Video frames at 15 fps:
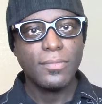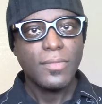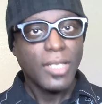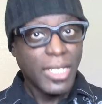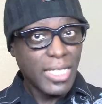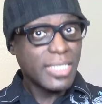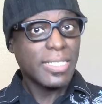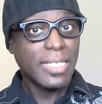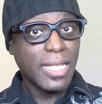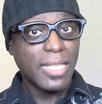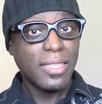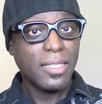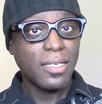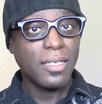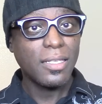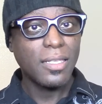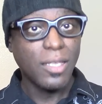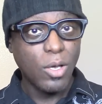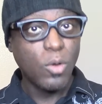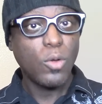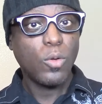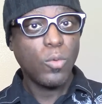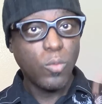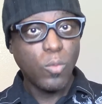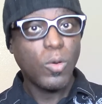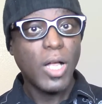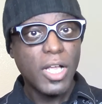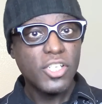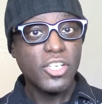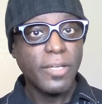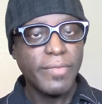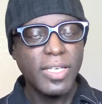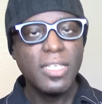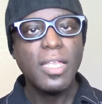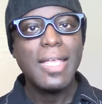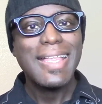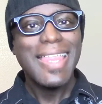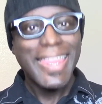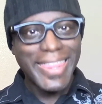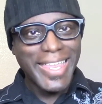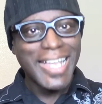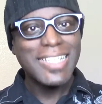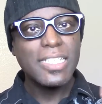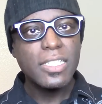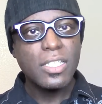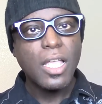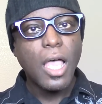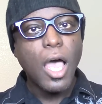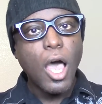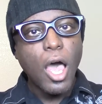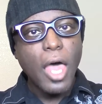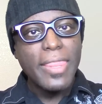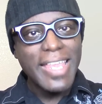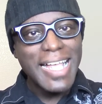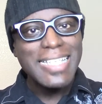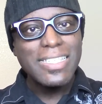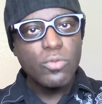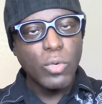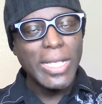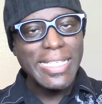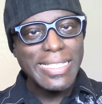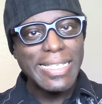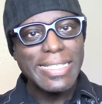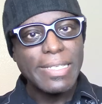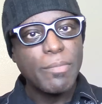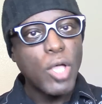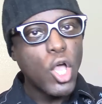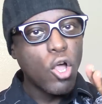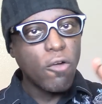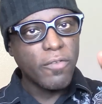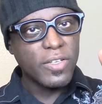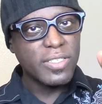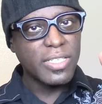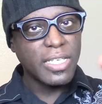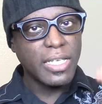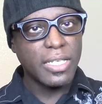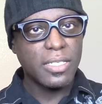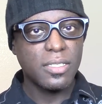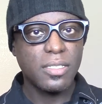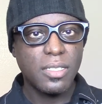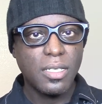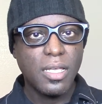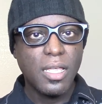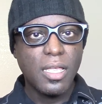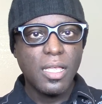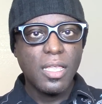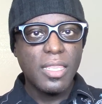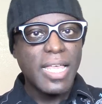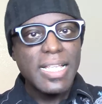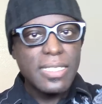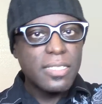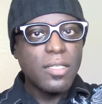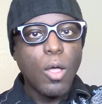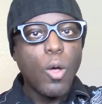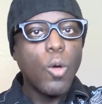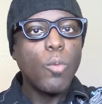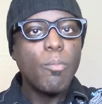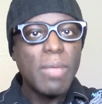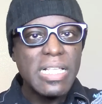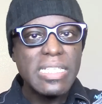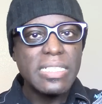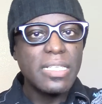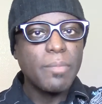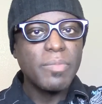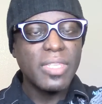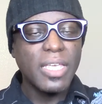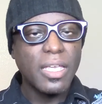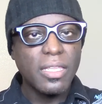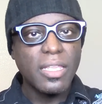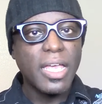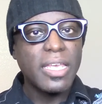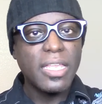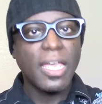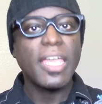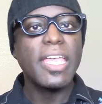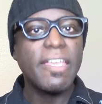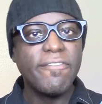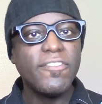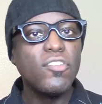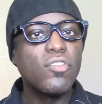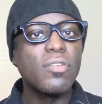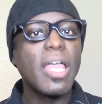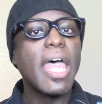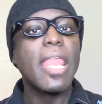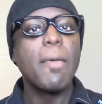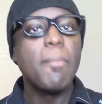Isn't that the whole wash of it? That's That's racism overseas. That's the whole Muslim thing that if you're not a